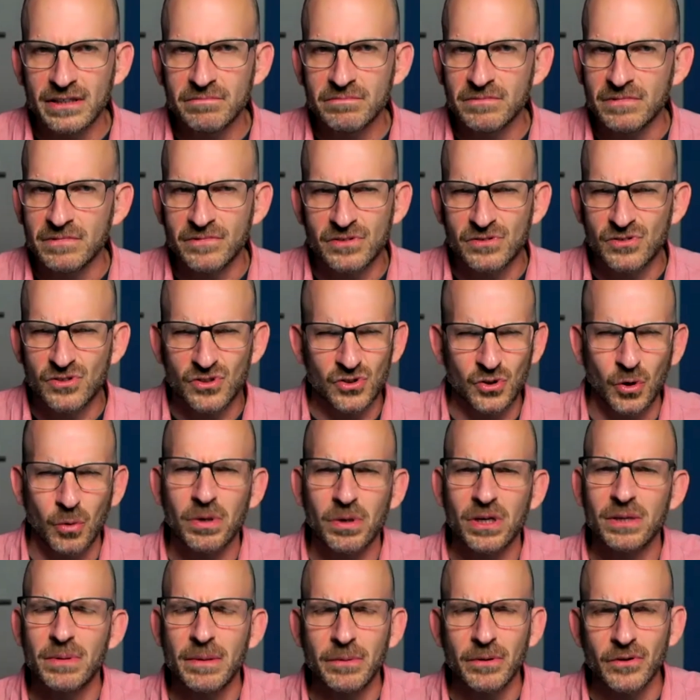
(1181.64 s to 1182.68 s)
so many
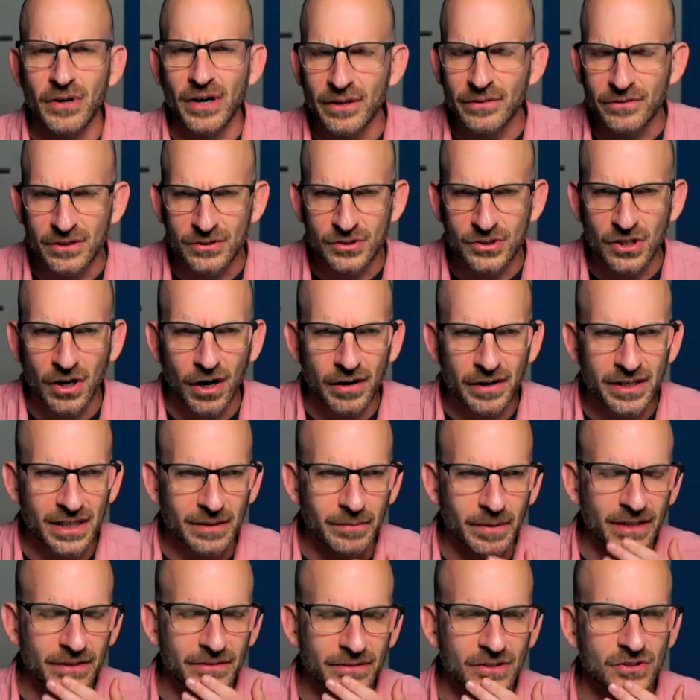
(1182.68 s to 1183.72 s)
people are out there talking
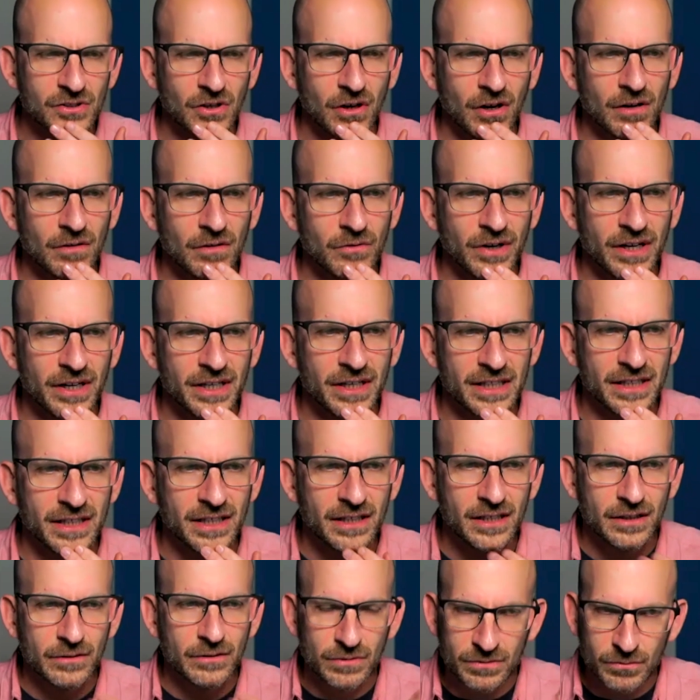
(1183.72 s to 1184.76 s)
about this already.
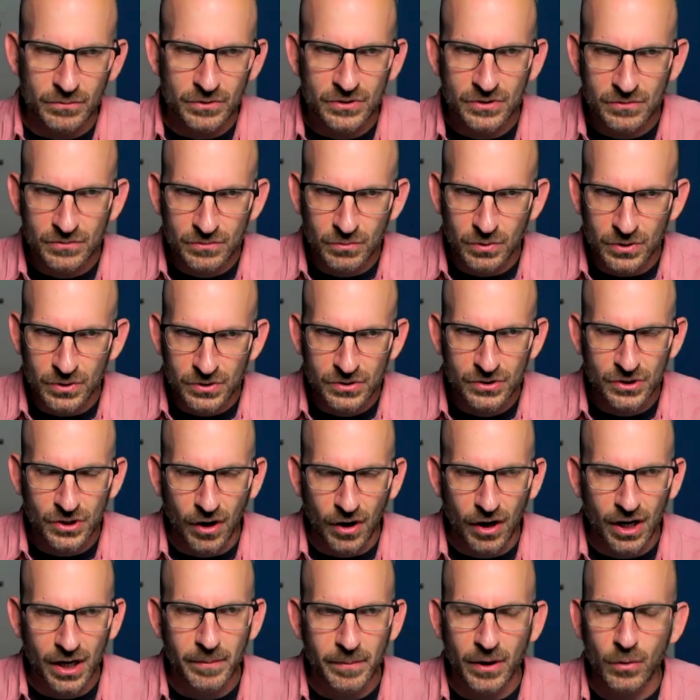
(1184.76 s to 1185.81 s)
We'll
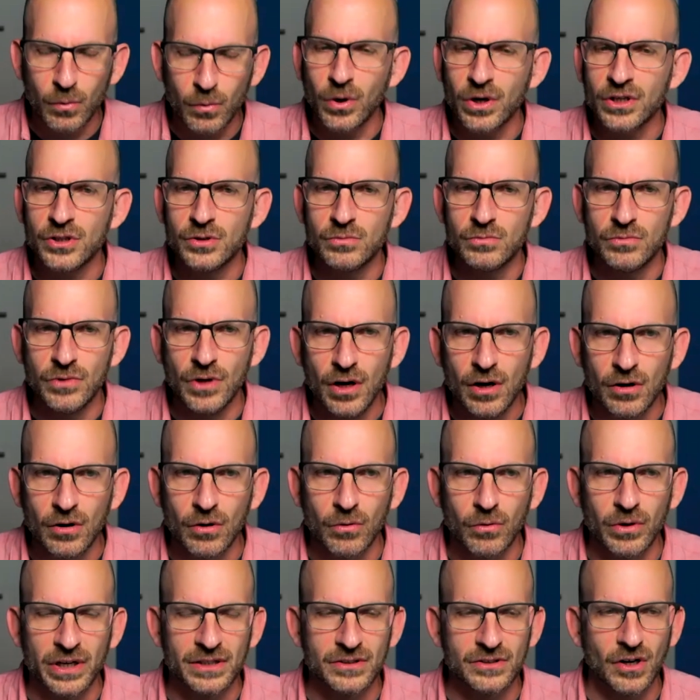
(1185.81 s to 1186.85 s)
talk about what you know,
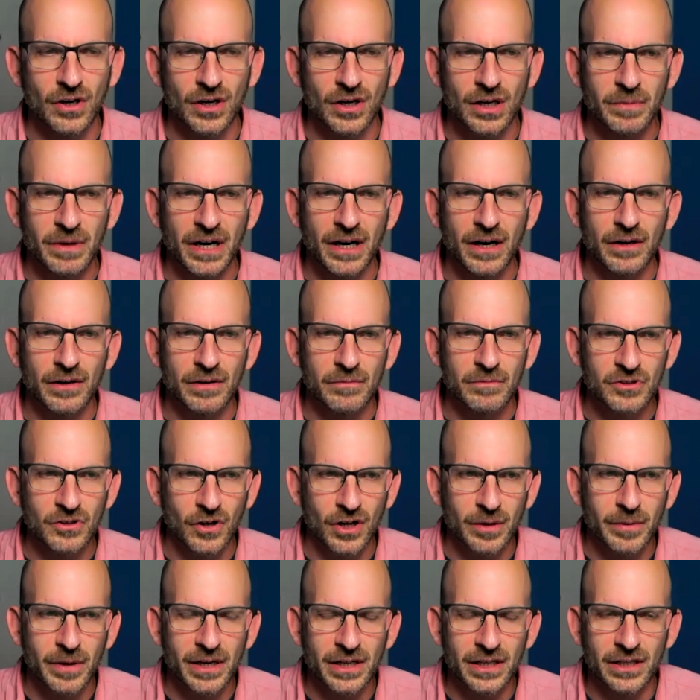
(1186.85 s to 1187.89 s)
and talk about
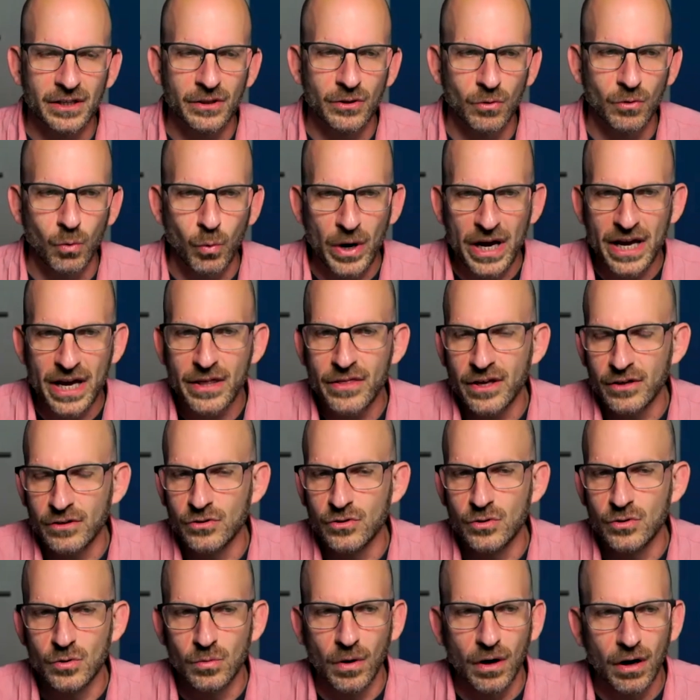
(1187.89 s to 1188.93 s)
it in the way that
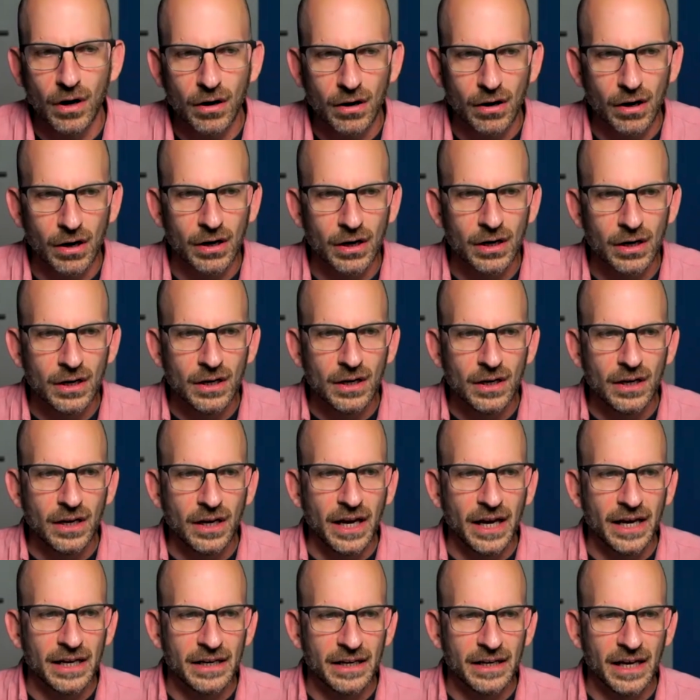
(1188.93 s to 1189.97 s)
you are,
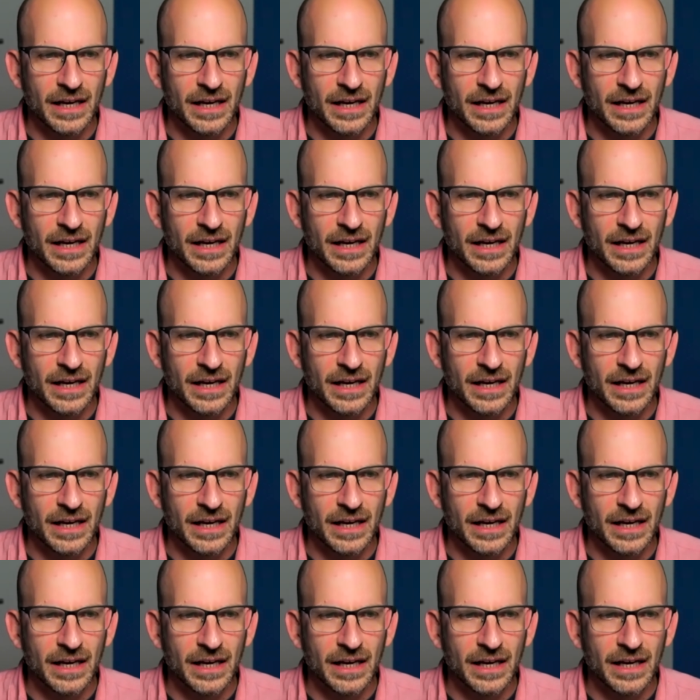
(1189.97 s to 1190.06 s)
and